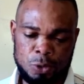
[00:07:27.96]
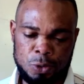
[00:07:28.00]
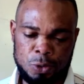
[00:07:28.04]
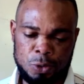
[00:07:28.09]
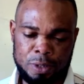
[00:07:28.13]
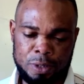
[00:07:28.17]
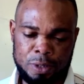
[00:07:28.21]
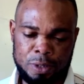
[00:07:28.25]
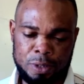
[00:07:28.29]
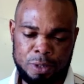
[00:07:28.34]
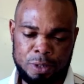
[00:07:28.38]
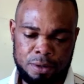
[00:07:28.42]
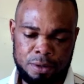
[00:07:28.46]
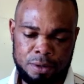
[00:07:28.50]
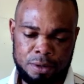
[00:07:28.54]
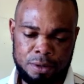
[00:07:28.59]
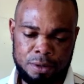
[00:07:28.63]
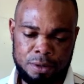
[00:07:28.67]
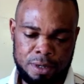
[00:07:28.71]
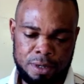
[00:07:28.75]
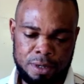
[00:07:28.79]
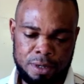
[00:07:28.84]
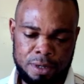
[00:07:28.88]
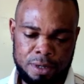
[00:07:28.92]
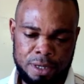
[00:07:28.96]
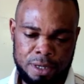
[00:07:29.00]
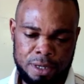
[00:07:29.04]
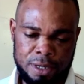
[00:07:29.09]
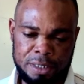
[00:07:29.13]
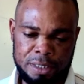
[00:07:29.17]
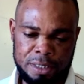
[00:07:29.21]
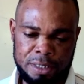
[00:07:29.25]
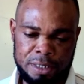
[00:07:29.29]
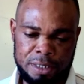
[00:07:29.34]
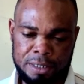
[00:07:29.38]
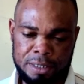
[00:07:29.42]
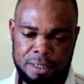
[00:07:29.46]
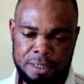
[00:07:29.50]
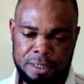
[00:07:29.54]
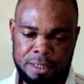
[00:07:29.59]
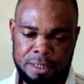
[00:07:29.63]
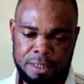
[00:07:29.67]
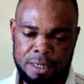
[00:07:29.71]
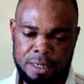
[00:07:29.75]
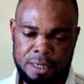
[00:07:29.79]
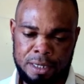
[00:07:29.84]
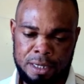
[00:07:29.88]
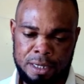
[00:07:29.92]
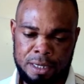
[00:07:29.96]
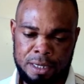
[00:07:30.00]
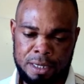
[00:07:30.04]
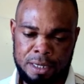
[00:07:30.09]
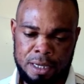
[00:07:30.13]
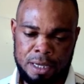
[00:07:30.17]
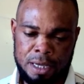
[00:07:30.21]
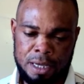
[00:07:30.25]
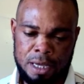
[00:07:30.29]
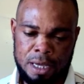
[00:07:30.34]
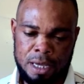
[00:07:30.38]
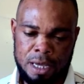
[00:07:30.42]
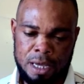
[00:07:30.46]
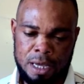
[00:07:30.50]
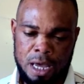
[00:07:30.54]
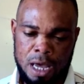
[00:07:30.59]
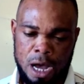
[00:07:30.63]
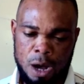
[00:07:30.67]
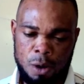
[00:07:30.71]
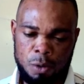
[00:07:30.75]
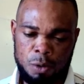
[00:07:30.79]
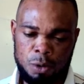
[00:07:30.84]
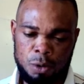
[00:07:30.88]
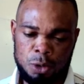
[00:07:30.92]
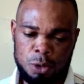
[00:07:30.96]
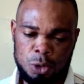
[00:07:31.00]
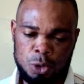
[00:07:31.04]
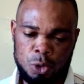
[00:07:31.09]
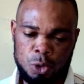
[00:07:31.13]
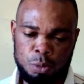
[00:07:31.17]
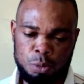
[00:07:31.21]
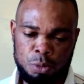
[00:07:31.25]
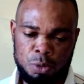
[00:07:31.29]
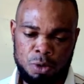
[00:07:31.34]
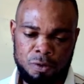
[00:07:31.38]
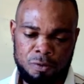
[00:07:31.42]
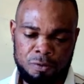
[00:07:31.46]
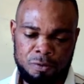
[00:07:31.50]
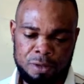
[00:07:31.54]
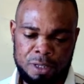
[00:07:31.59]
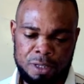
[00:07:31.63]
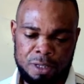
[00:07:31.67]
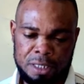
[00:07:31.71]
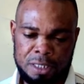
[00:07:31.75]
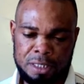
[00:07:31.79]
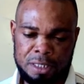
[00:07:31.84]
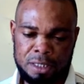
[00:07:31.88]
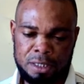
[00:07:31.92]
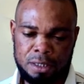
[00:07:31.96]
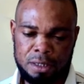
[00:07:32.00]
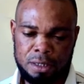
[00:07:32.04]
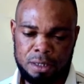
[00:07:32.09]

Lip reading: move my title to the beginning of the video.